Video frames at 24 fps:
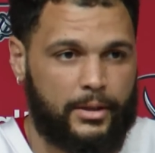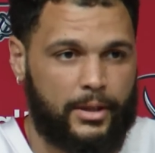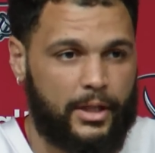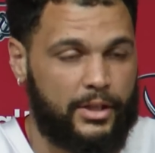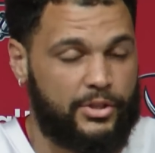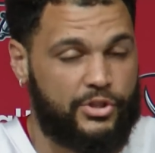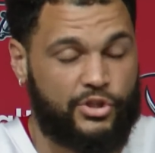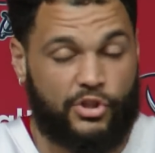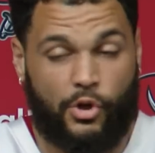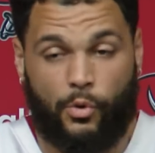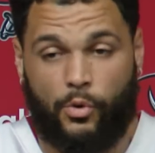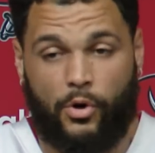
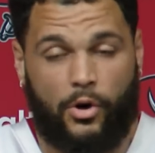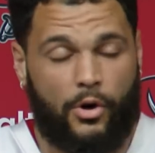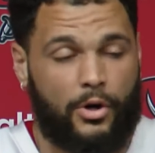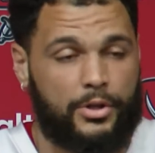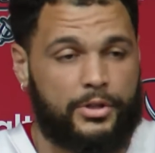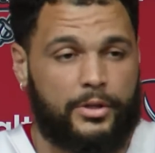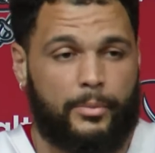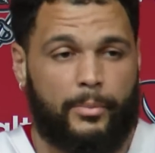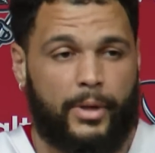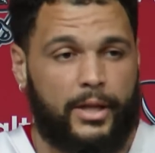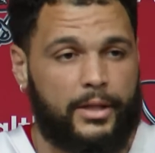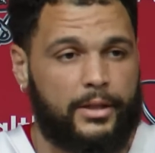It's so hard
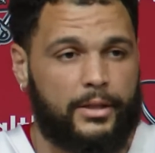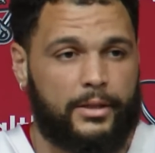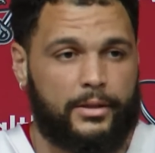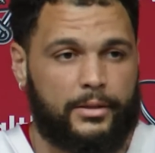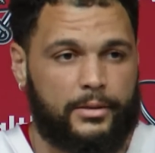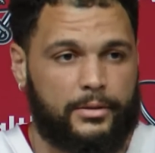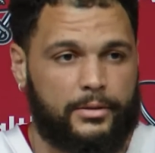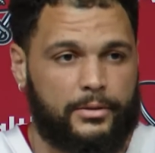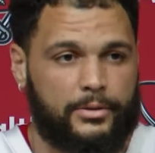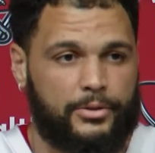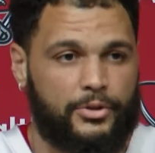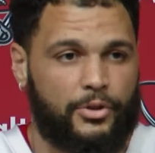to make it.
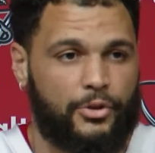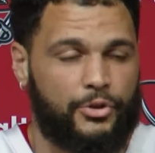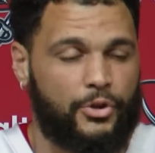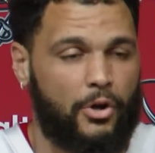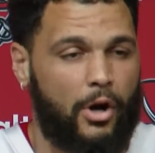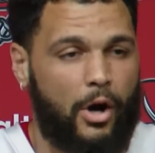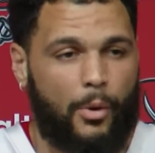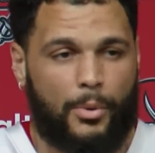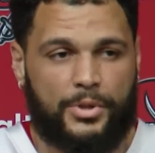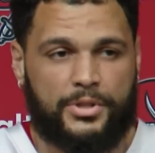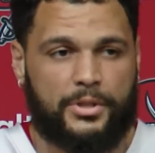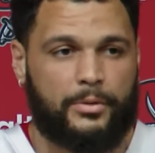You know, you're
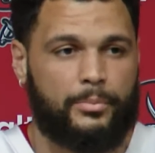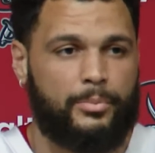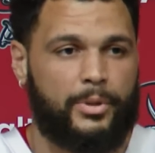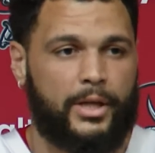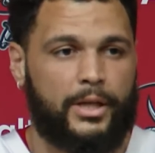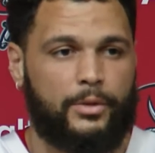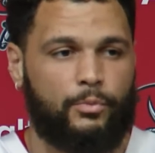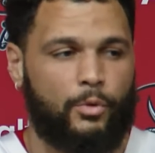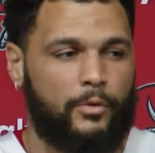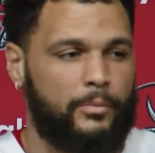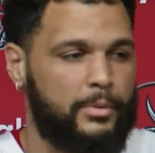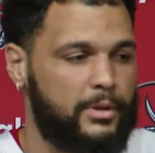always
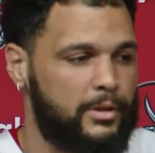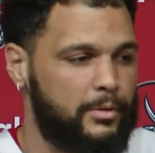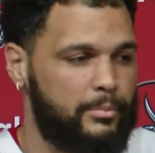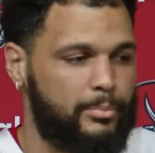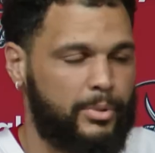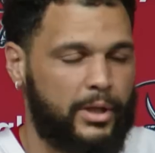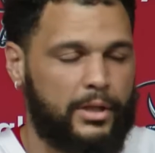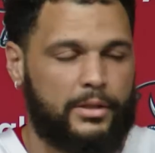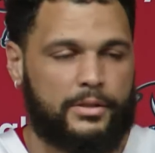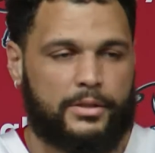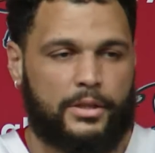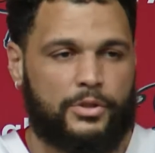competing. We've been
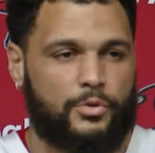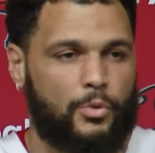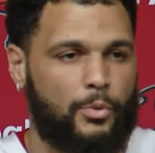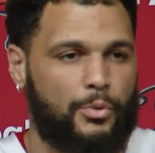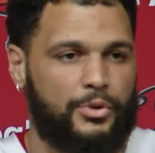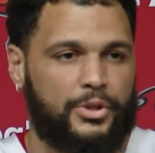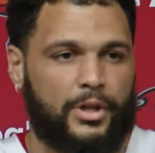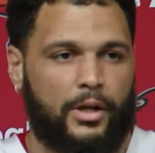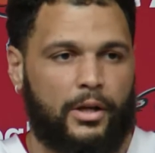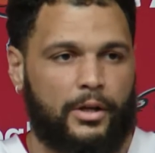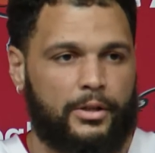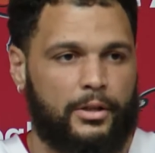competing since we were
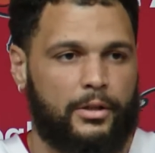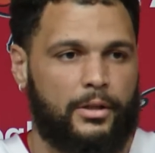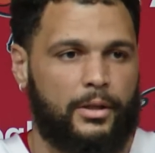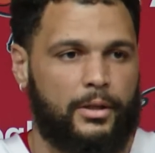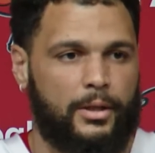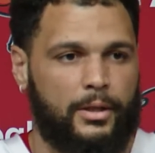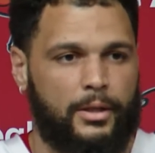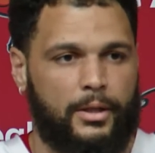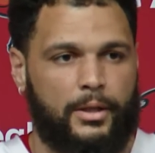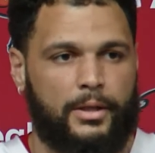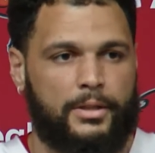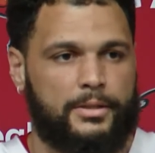young to
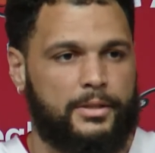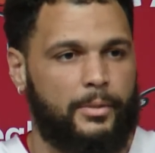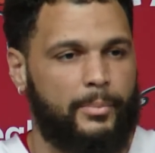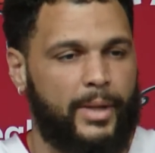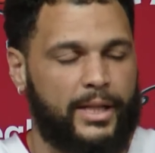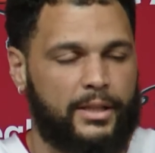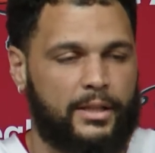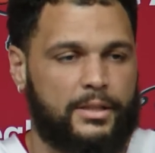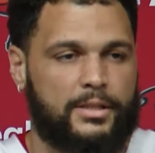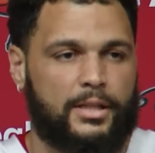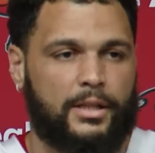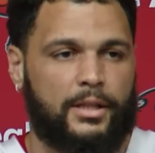
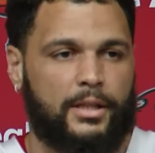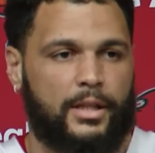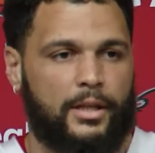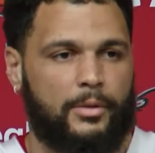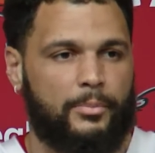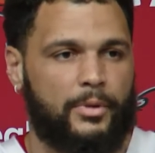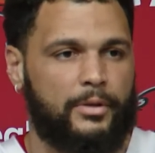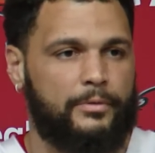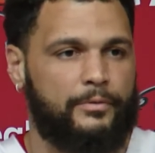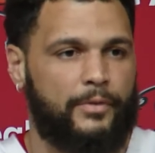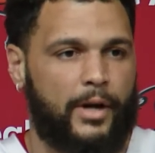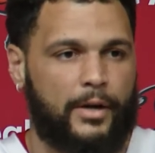make the
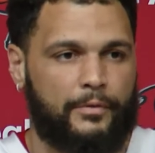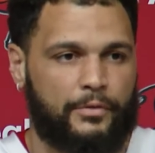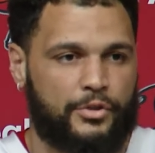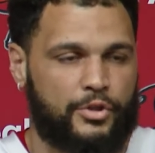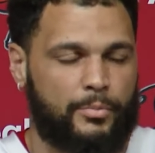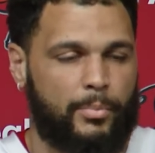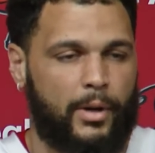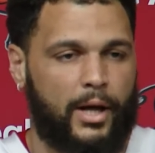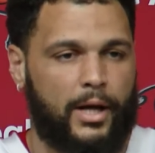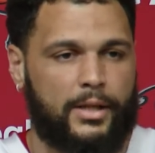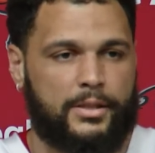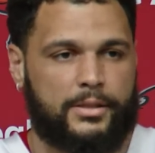team and fight for
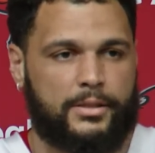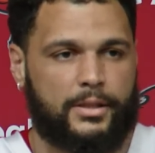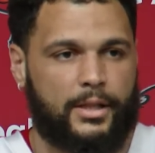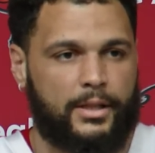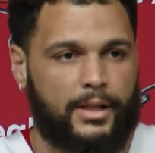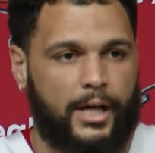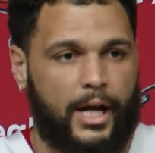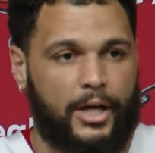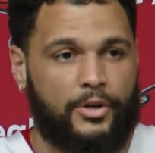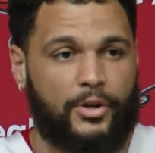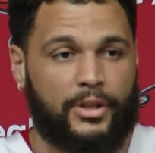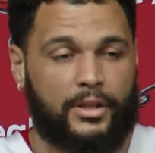spots.
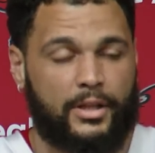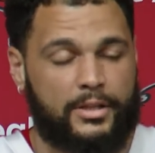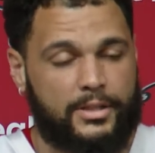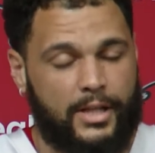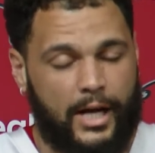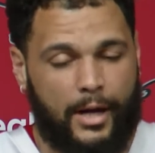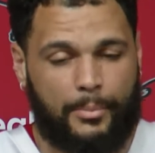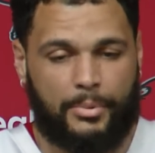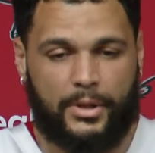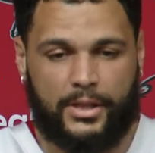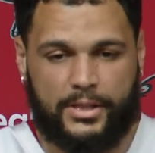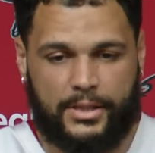And now you're at the
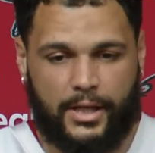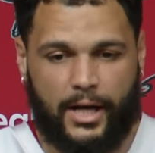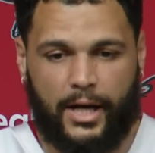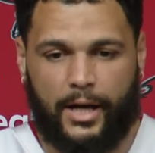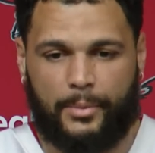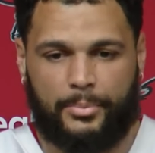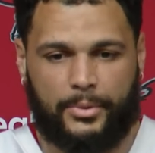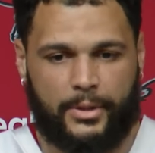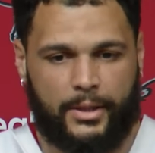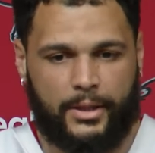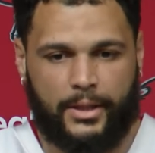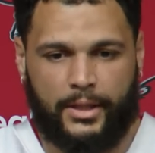top of the
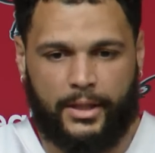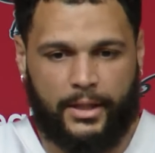top.